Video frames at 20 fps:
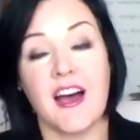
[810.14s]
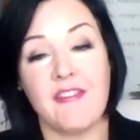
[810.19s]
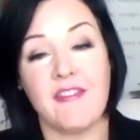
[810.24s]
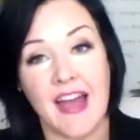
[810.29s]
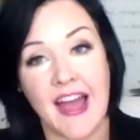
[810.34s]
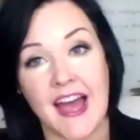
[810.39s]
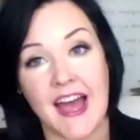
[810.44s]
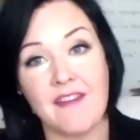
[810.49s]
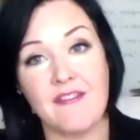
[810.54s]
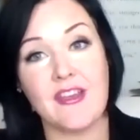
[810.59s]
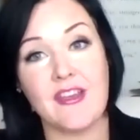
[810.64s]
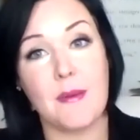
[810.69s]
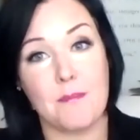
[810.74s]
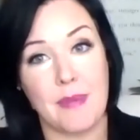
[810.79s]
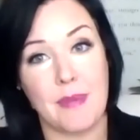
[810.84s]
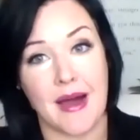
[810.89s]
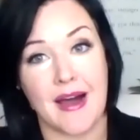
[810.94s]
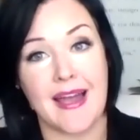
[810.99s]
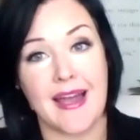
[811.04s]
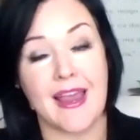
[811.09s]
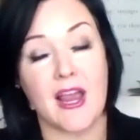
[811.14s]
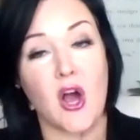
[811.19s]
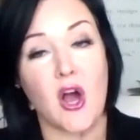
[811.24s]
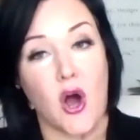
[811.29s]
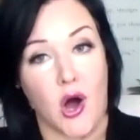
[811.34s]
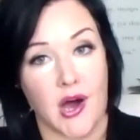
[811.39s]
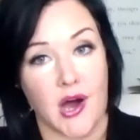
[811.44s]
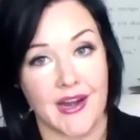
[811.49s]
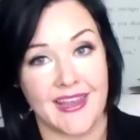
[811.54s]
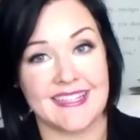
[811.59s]
of having a buying
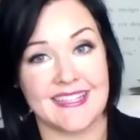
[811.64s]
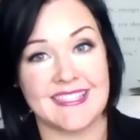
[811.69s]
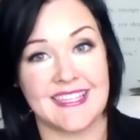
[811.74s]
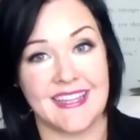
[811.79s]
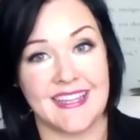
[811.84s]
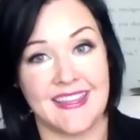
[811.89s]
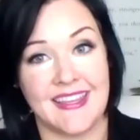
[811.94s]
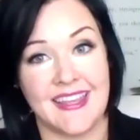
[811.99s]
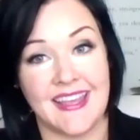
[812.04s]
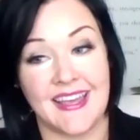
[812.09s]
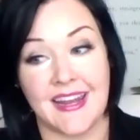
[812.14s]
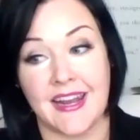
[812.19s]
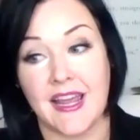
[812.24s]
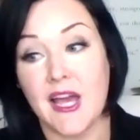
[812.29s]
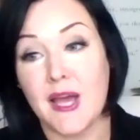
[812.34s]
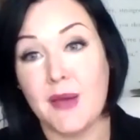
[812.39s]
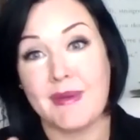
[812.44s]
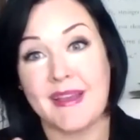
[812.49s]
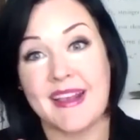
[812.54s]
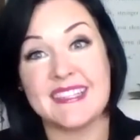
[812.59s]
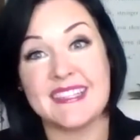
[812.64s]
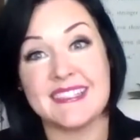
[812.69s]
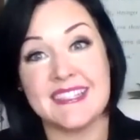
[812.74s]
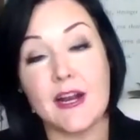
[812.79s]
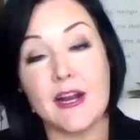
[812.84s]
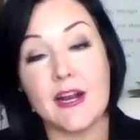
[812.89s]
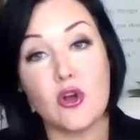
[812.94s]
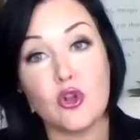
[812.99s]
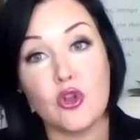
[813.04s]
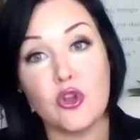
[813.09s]
audience in the end, because
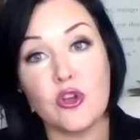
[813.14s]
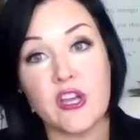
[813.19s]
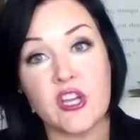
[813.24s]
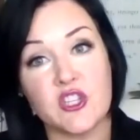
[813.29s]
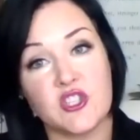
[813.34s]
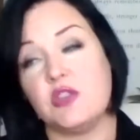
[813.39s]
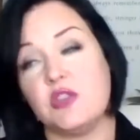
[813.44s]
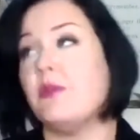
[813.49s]
they don't look at